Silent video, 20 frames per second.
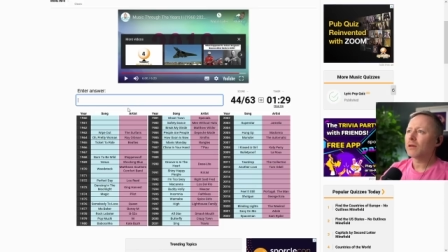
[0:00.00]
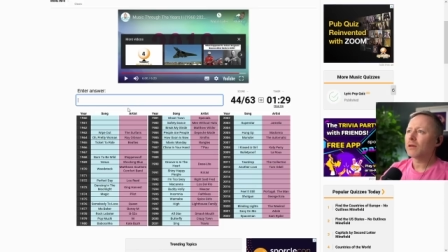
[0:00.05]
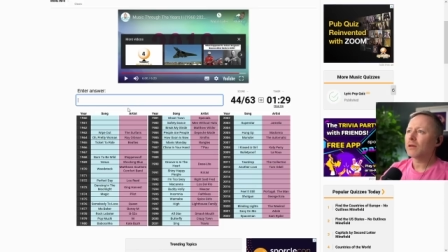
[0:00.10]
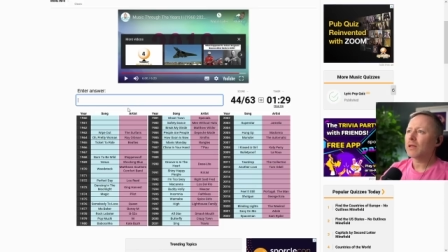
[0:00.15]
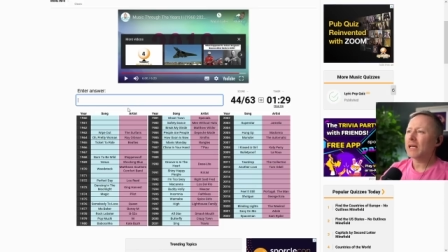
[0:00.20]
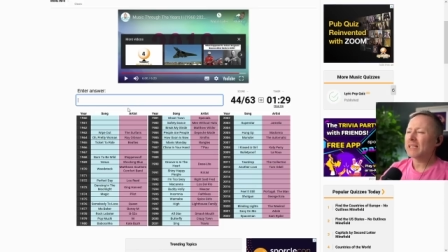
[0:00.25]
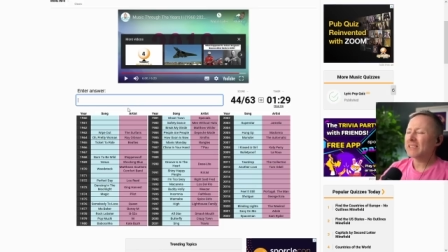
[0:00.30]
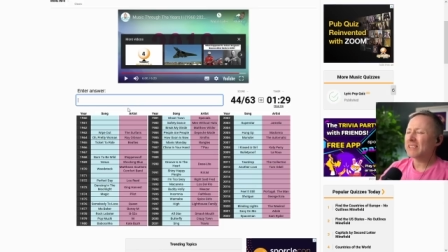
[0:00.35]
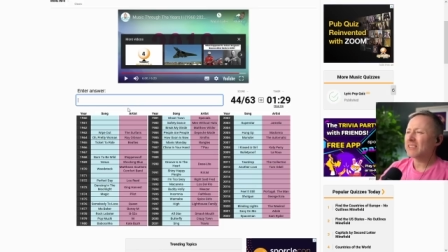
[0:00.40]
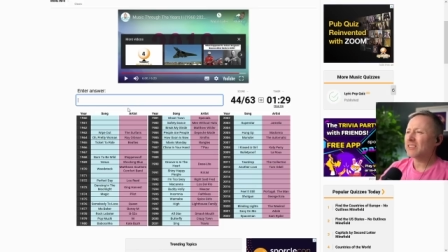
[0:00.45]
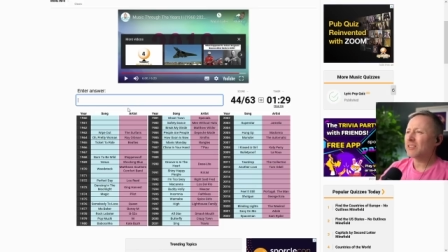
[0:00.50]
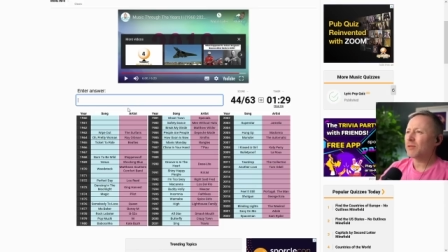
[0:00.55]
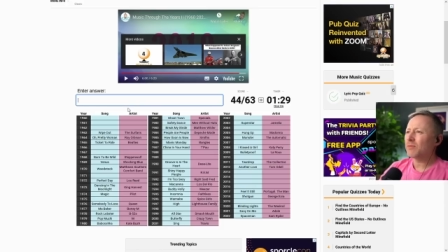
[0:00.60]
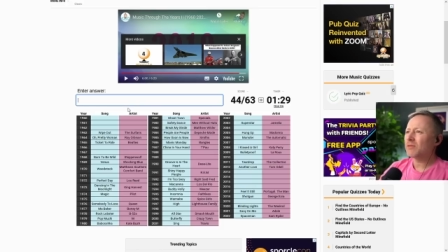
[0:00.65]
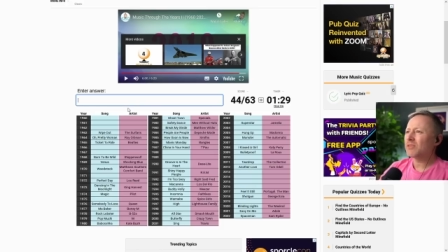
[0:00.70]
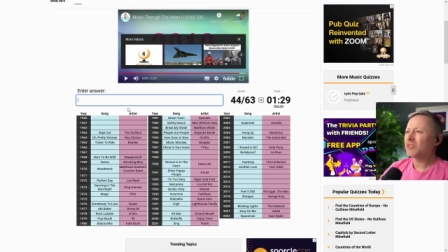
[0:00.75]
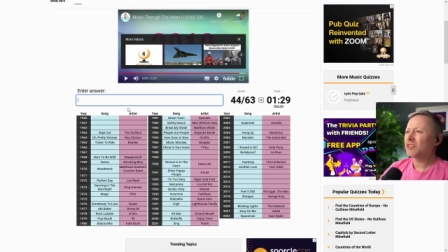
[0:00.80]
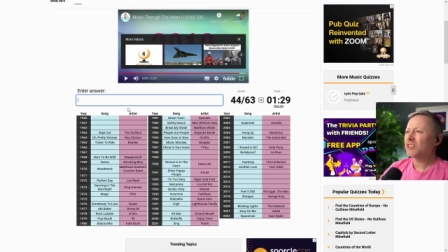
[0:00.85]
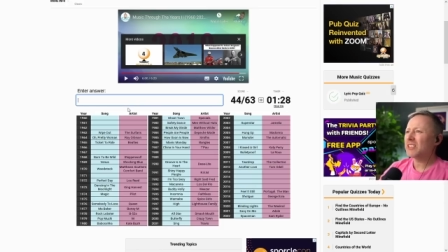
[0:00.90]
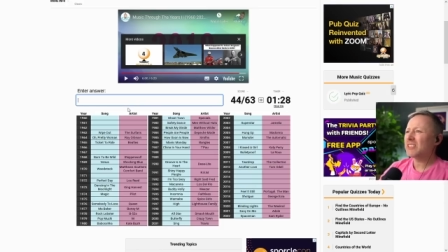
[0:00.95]
Is it
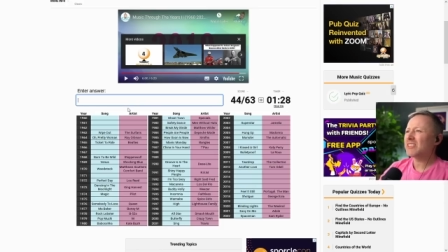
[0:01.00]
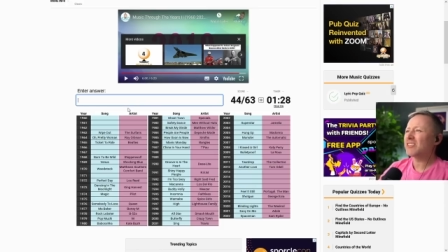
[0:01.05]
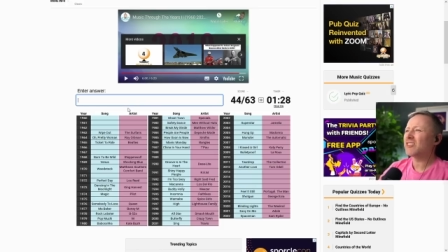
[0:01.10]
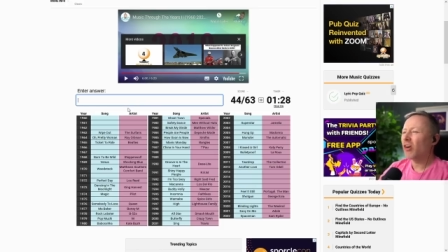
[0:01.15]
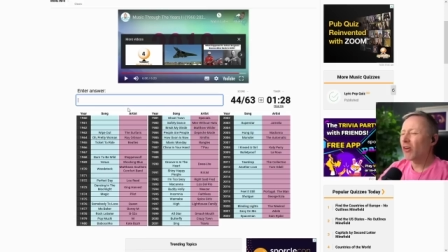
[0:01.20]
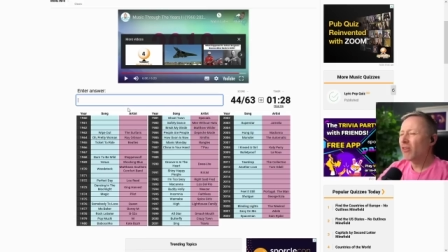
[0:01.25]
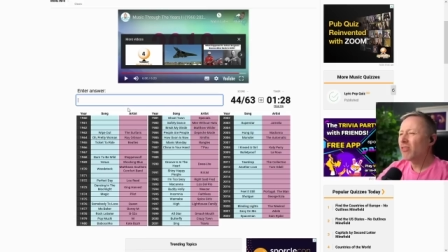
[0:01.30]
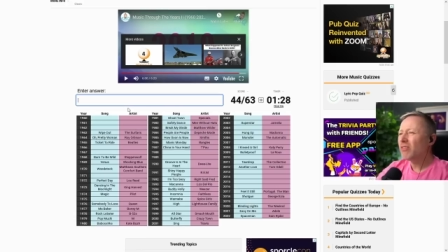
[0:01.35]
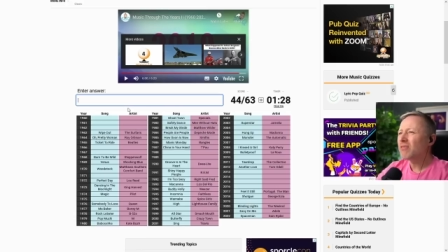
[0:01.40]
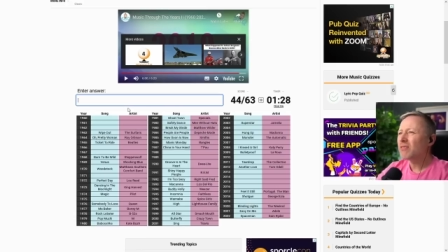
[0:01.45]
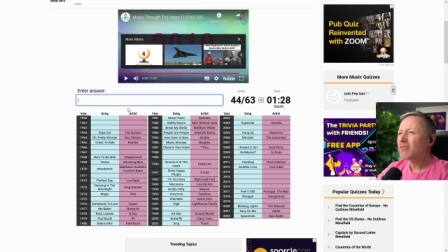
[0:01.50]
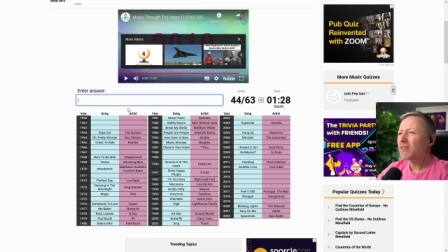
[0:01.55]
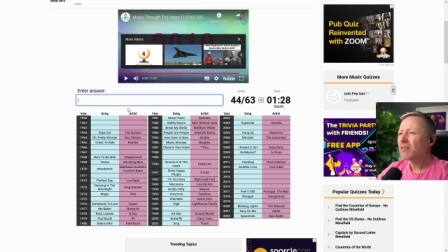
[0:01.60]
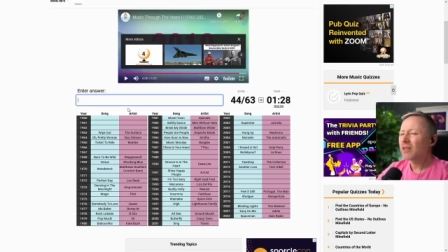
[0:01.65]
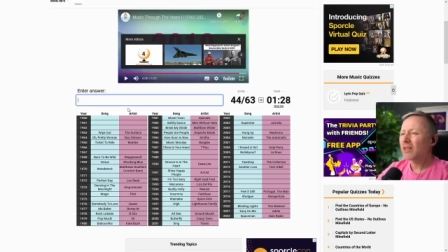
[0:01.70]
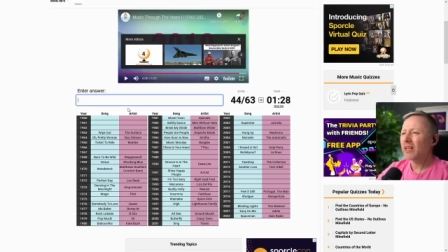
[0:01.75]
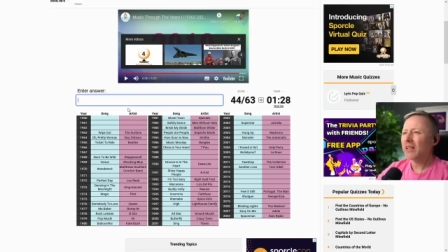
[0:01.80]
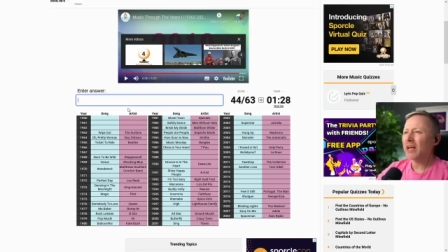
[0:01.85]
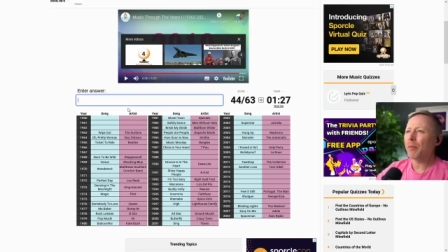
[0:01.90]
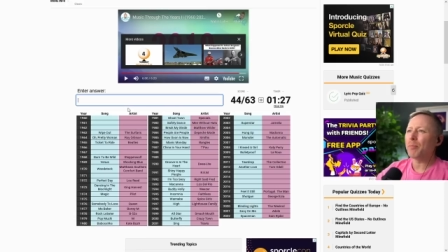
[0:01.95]
something she's done?
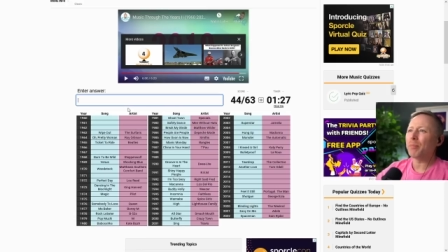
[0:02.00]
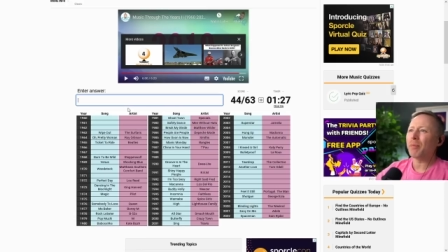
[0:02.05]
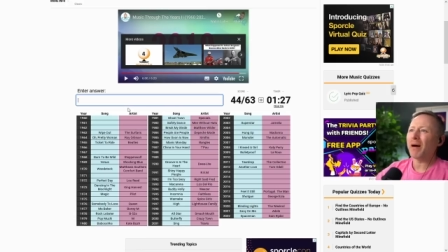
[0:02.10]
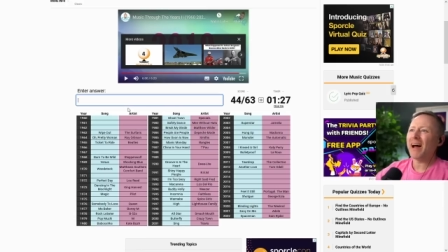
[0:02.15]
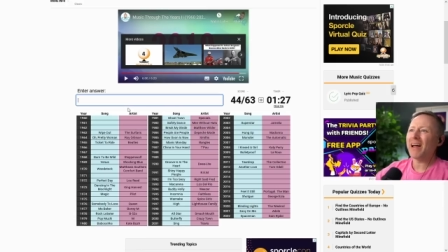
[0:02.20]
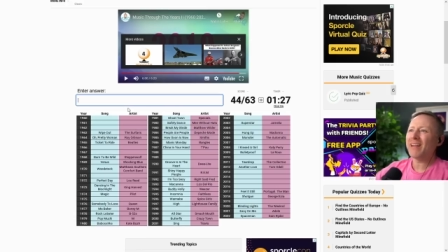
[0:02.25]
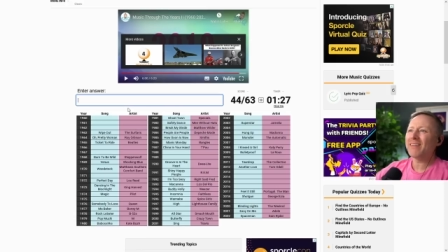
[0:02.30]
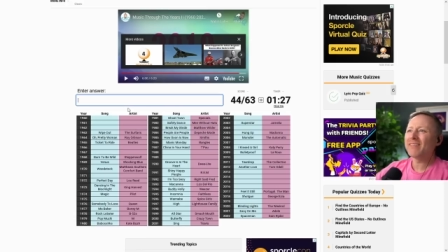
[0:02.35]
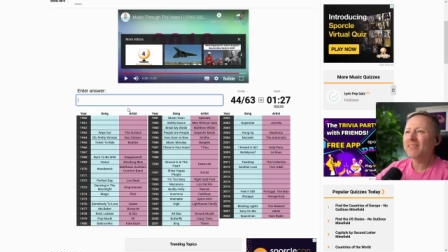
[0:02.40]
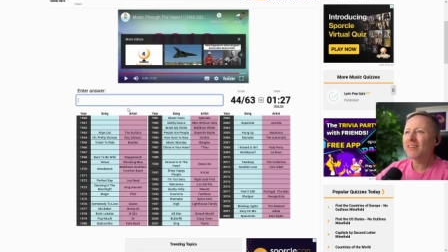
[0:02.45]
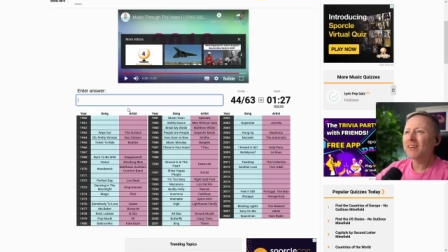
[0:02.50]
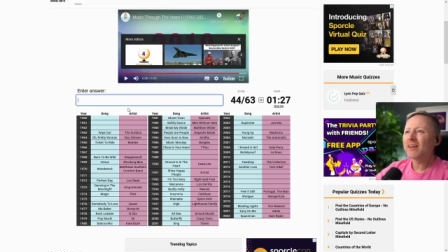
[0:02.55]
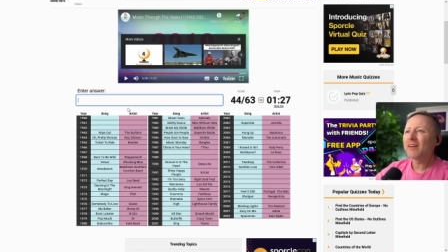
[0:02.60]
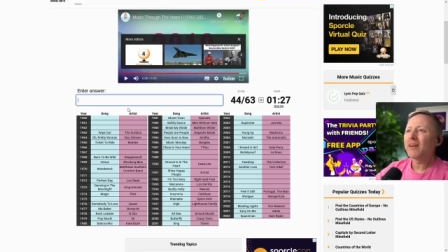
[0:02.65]
Like a bad,